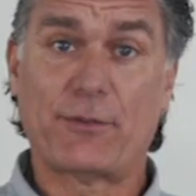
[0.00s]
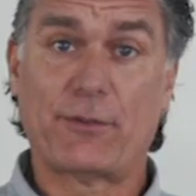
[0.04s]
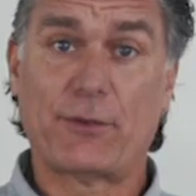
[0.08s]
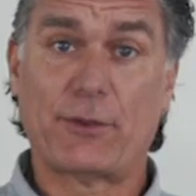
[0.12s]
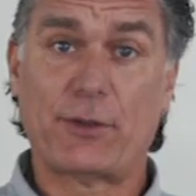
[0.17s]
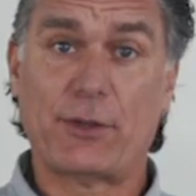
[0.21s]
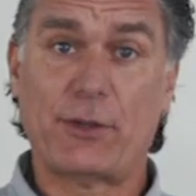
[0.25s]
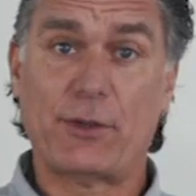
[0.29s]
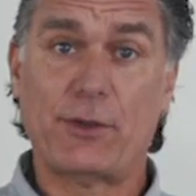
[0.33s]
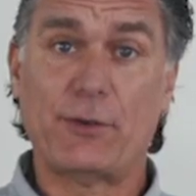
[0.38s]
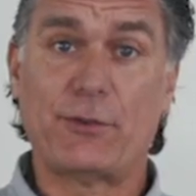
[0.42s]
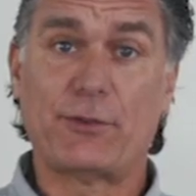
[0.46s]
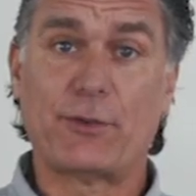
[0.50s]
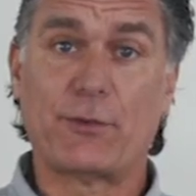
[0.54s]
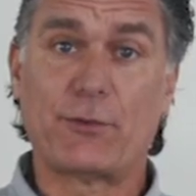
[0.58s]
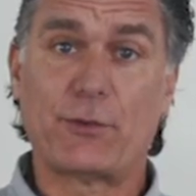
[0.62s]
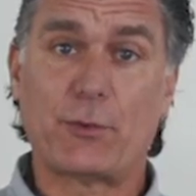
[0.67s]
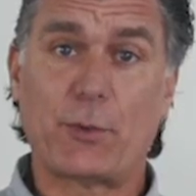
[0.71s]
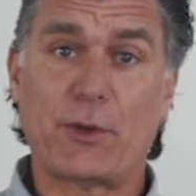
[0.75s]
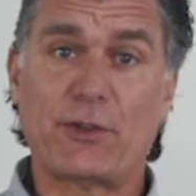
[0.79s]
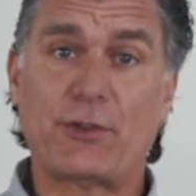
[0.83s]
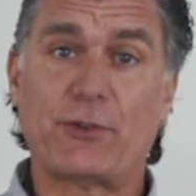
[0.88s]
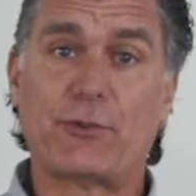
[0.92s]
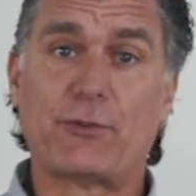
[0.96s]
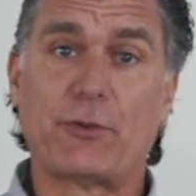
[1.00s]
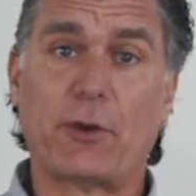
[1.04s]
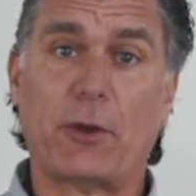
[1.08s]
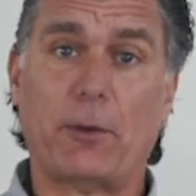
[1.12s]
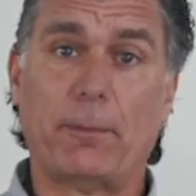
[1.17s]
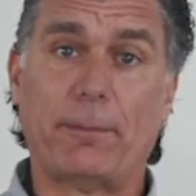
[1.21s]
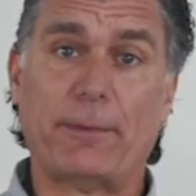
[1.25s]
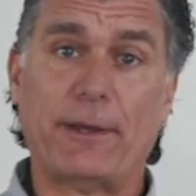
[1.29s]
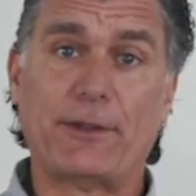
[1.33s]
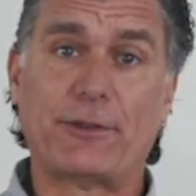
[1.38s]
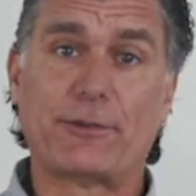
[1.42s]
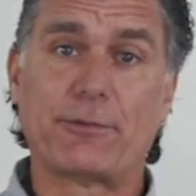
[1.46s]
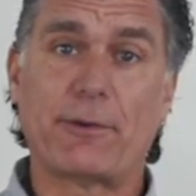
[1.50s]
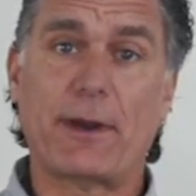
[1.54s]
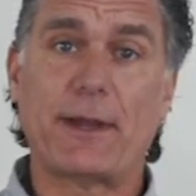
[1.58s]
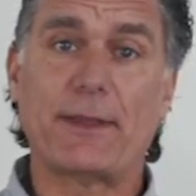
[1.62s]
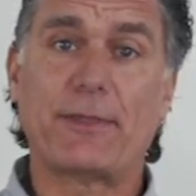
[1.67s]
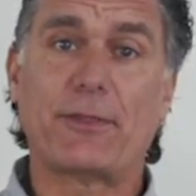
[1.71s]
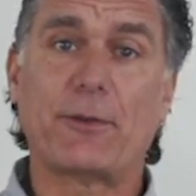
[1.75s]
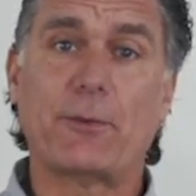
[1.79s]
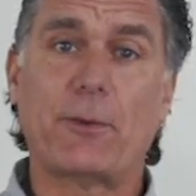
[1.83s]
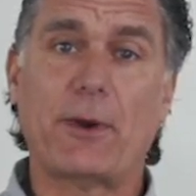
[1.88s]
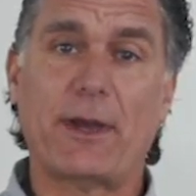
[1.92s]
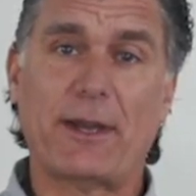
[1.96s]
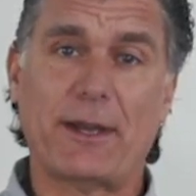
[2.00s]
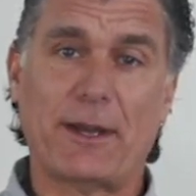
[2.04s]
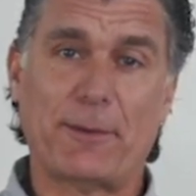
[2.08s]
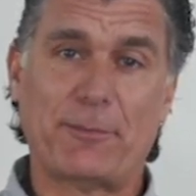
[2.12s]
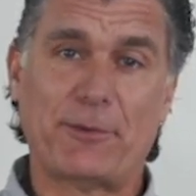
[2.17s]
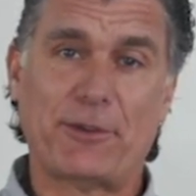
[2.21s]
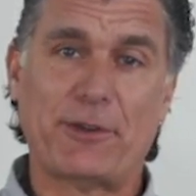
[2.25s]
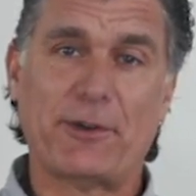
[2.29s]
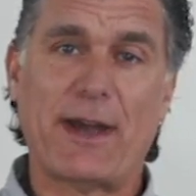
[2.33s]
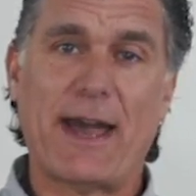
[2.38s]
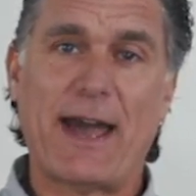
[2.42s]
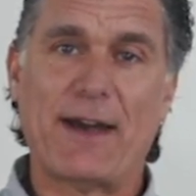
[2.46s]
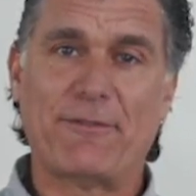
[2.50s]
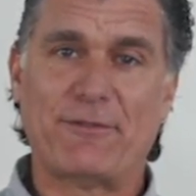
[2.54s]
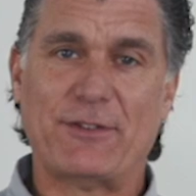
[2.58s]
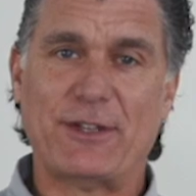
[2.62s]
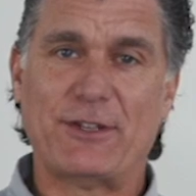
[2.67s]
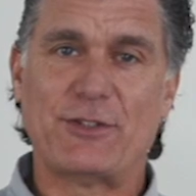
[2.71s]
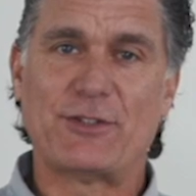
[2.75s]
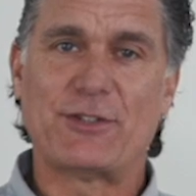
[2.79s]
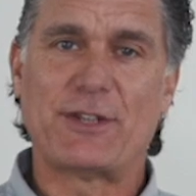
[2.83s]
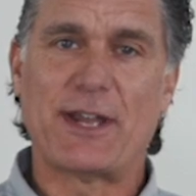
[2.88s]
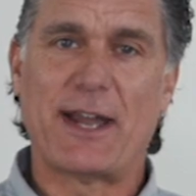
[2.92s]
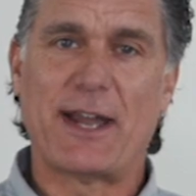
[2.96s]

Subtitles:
for the use of twist drill bits right the way up to a 1/2 inch